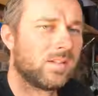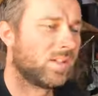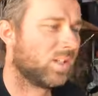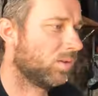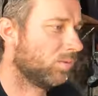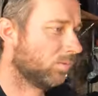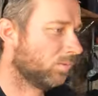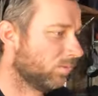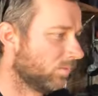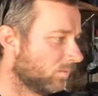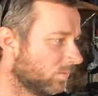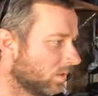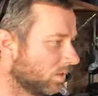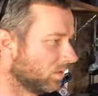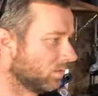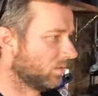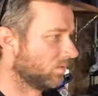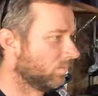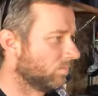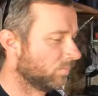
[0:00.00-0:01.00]
So we'll
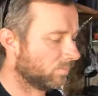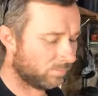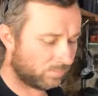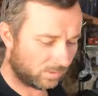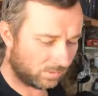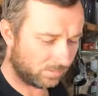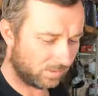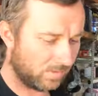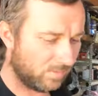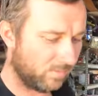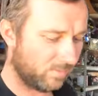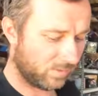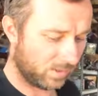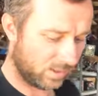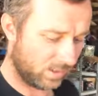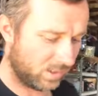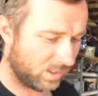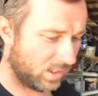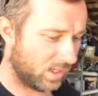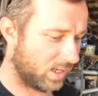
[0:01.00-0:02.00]
probably
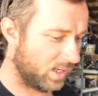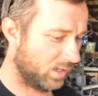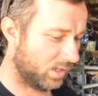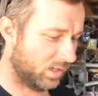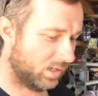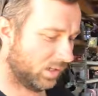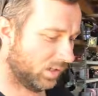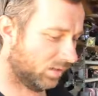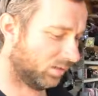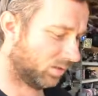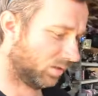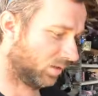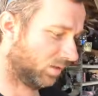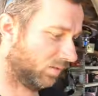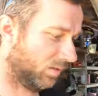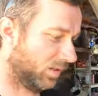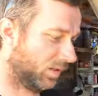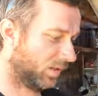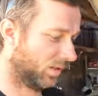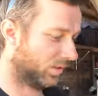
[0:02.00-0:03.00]
finish that here, because all I
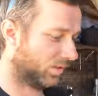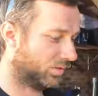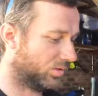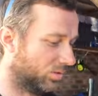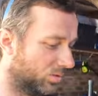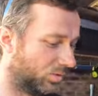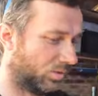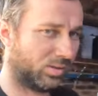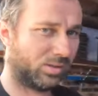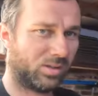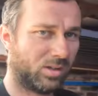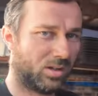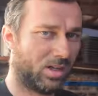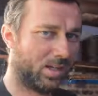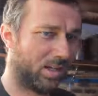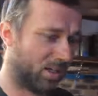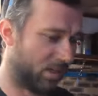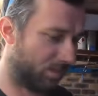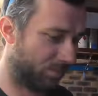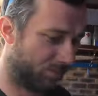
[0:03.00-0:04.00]
really got to do is just
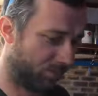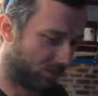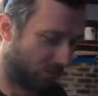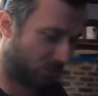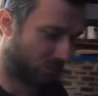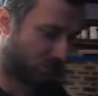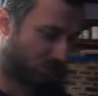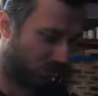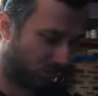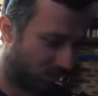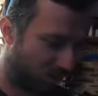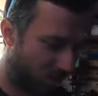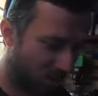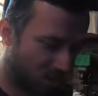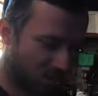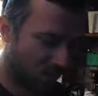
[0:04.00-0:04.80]
tidy up, just put